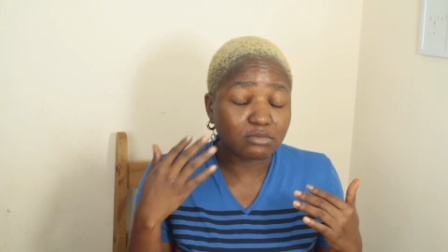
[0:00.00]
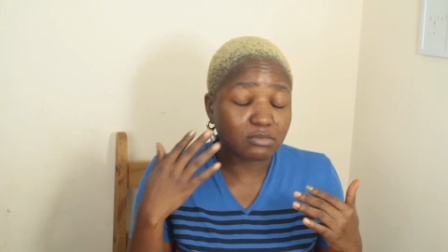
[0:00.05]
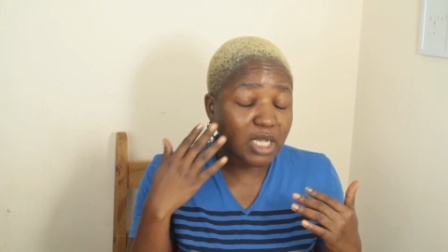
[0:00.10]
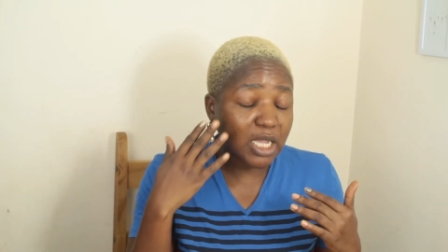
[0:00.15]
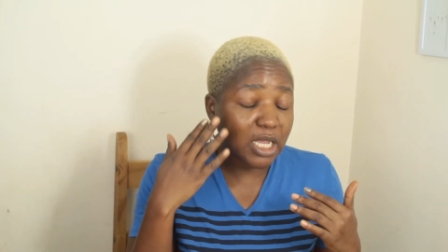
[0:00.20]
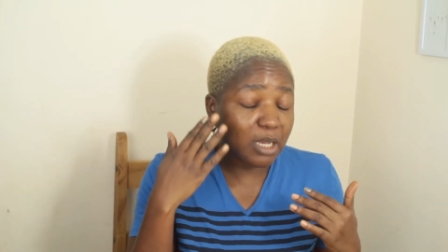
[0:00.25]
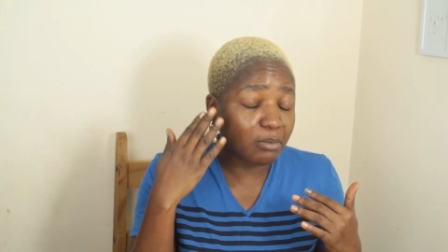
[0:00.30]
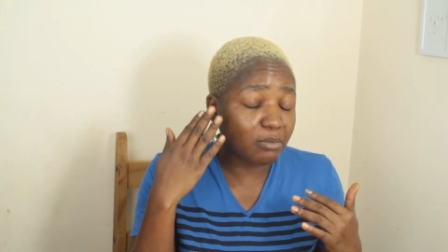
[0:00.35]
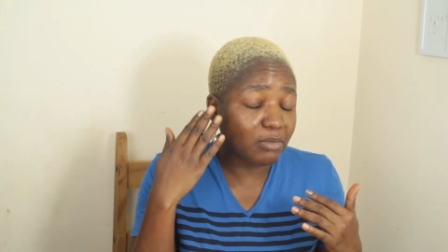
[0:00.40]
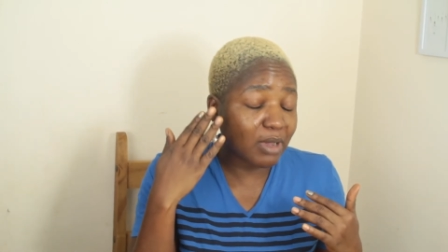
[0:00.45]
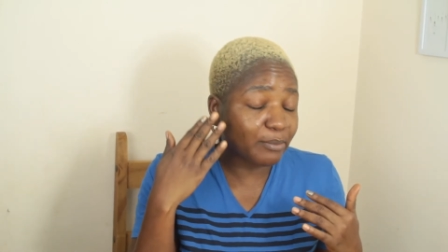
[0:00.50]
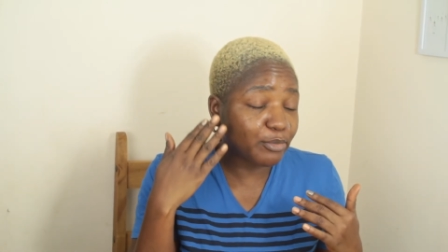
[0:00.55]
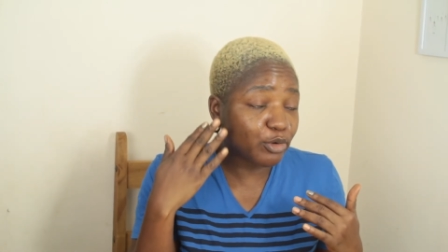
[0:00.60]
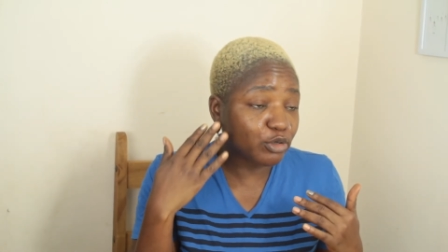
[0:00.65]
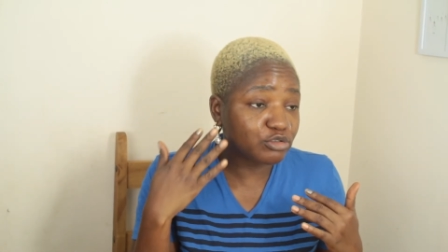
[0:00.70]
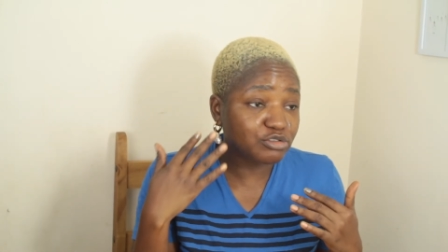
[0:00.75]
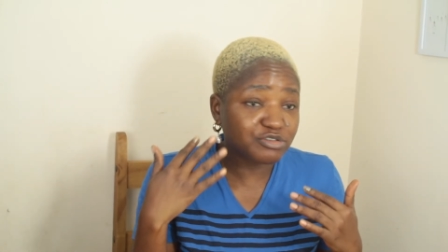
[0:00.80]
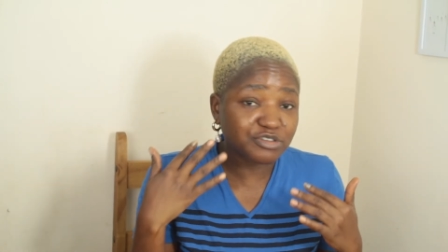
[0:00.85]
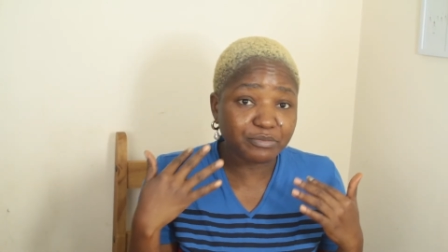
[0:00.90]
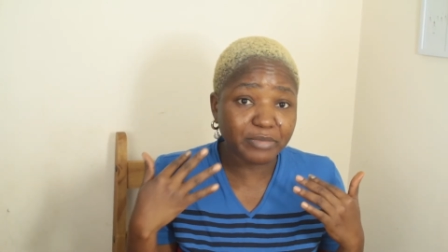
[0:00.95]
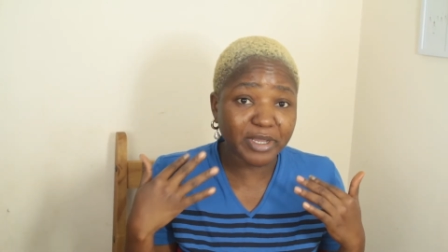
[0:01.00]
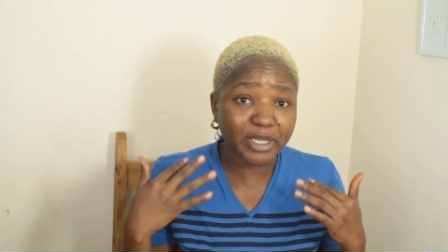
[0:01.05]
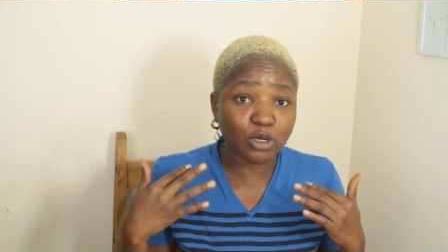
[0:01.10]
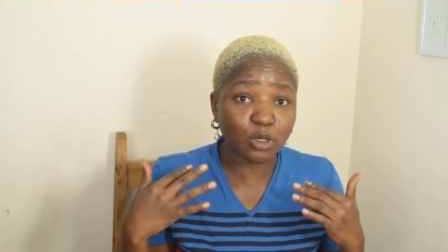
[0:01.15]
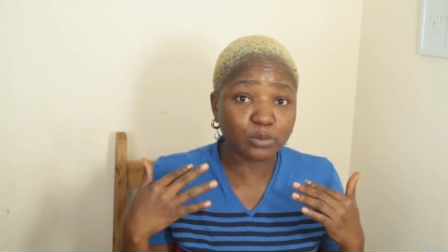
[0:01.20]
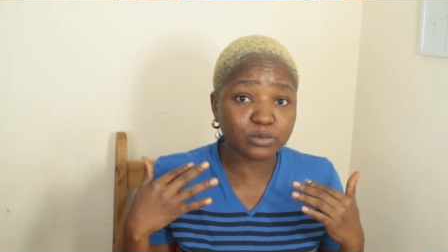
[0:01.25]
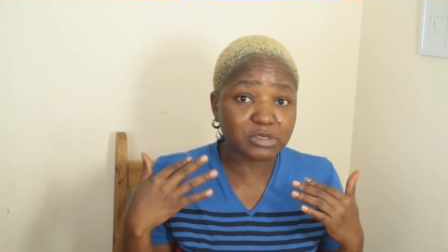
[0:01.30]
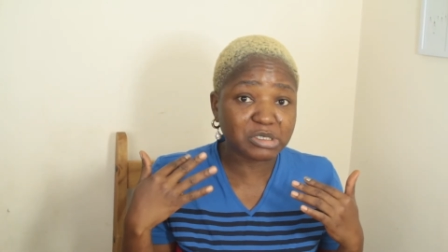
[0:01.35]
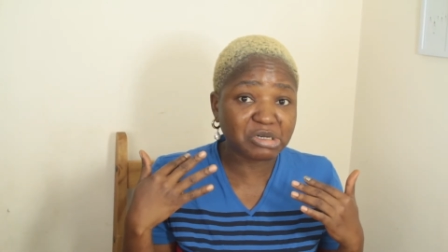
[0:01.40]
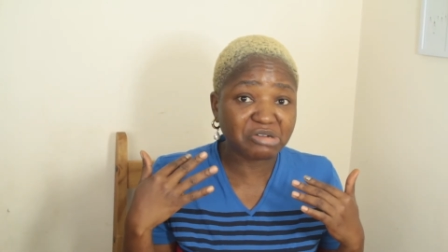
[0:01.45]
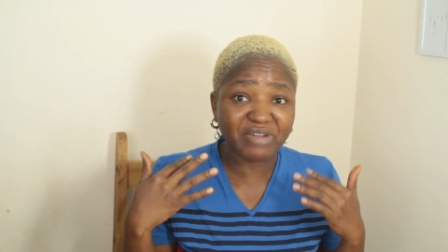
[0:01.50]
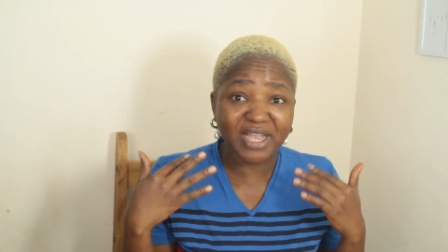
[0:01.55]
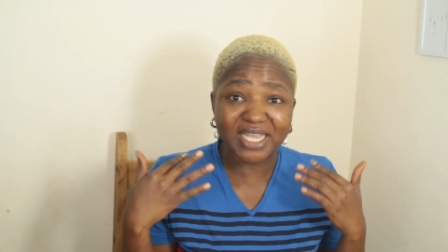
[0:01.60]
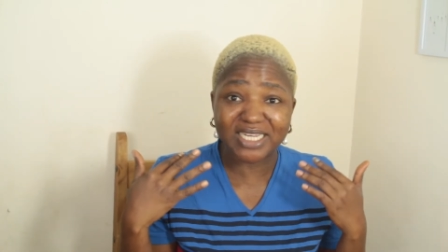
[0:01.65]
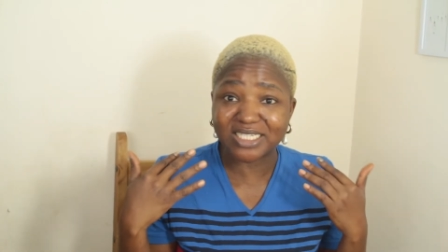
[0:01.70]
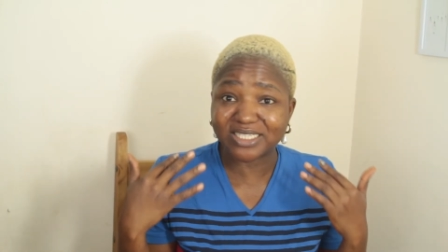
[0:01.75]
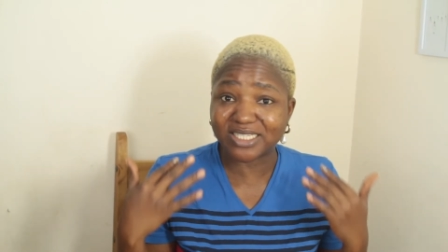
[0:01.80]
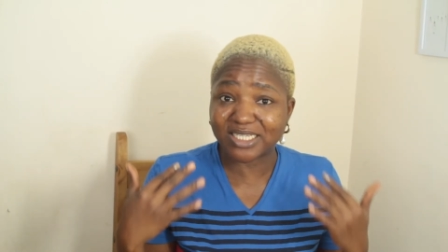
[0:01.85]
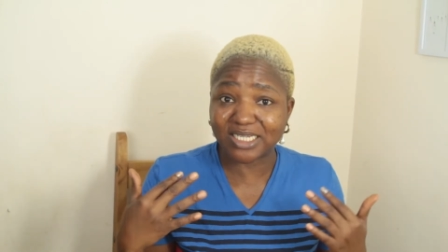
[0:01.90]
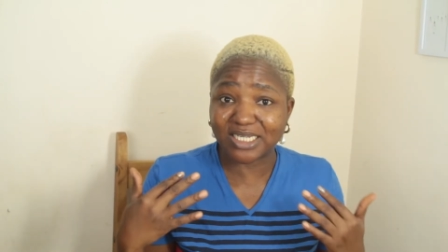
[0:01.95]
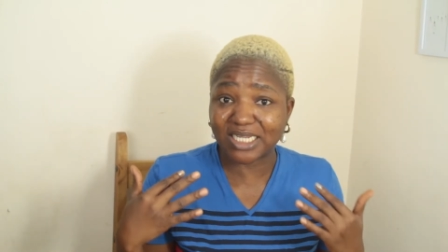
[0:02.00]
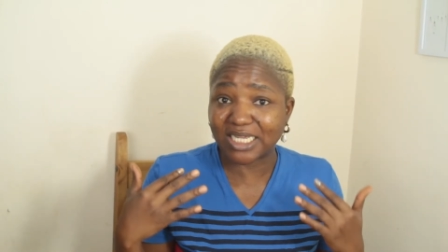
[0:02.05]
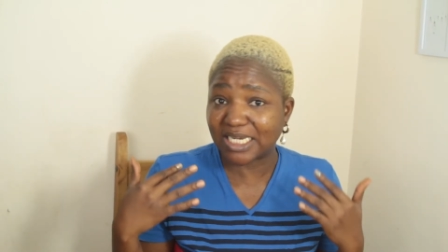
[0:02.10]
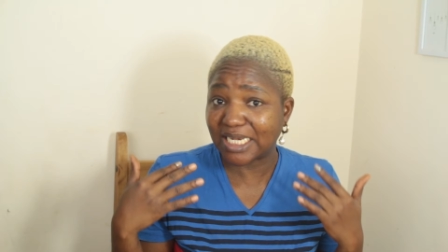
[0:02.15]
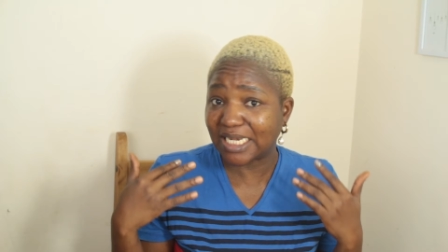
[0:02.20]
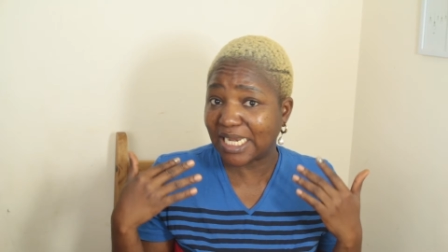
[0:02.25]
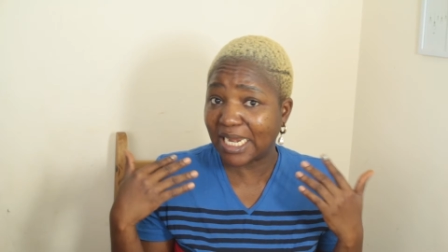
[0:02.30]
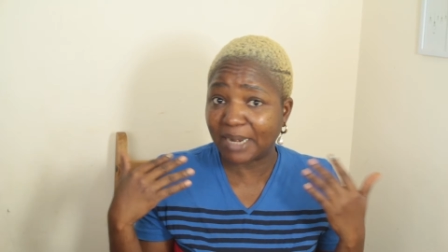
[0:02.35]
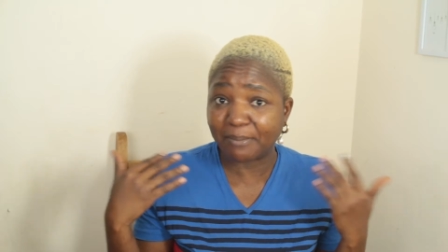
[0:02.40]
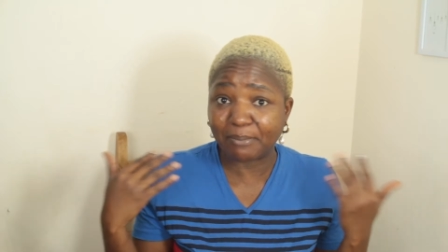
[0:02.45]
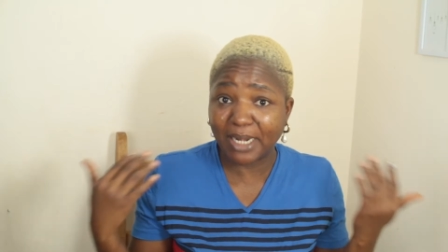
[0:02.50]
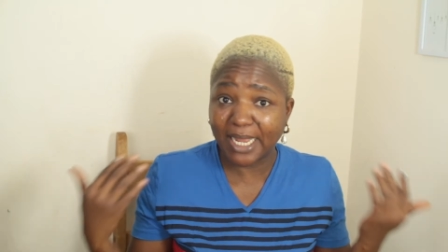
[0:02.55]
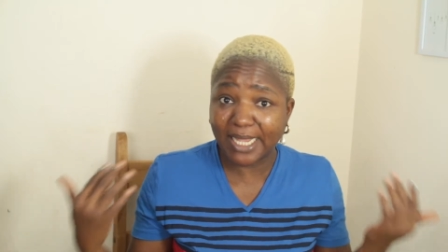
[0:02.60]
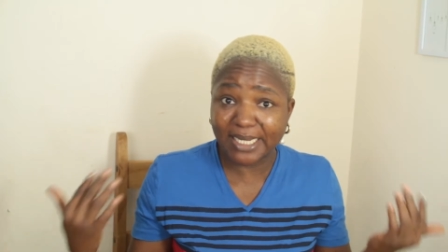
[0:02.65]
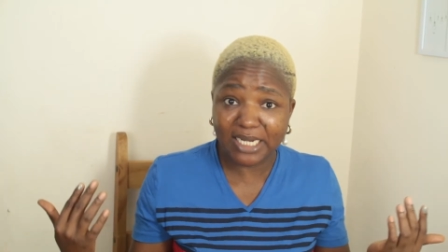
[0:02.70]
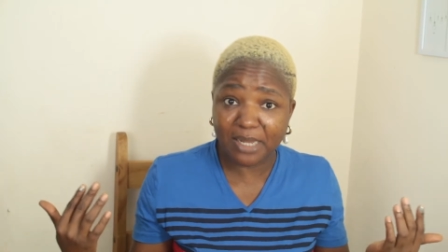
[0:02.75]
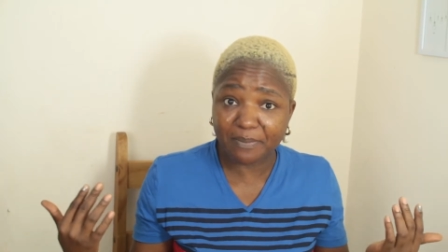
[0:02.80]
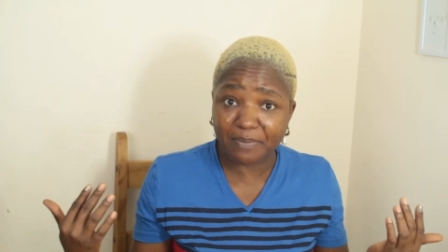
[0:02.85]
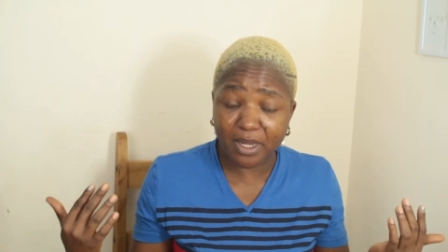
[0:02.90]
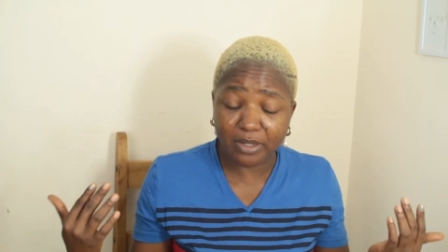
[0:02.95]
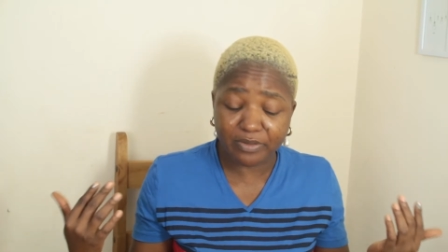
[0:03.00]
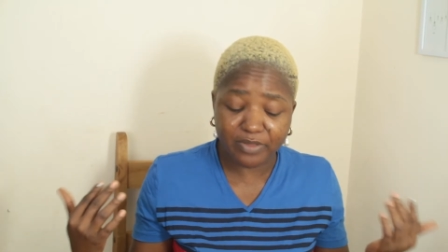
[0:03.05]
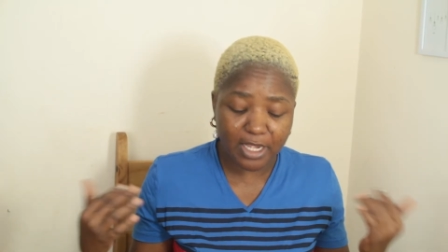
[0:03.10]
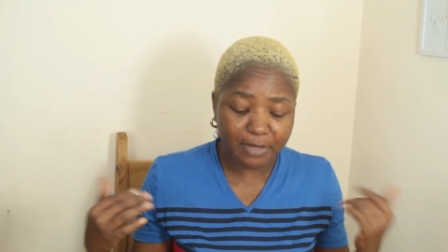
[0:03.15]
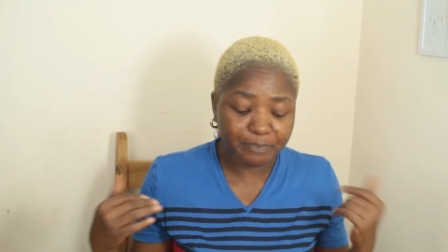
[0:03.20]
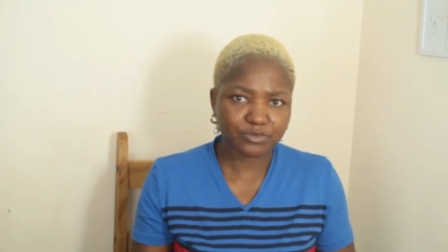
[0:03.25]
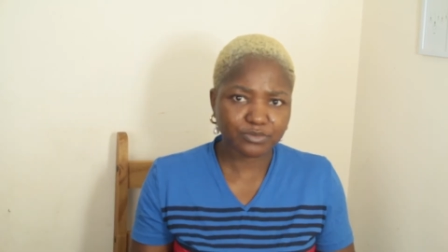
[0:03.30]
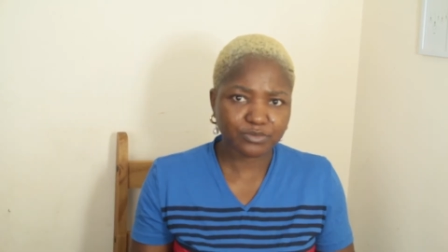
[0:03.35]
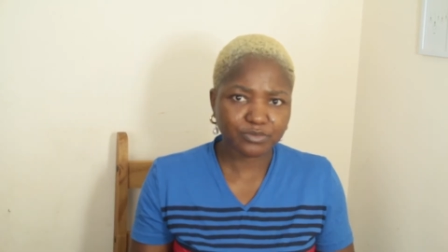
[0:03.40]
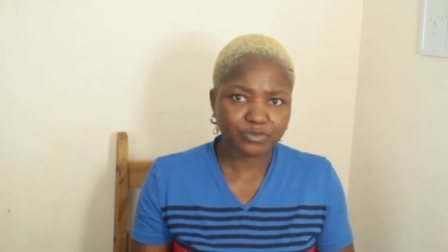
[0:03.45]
I'm not using makeup to cover anything, and I'm lying about that.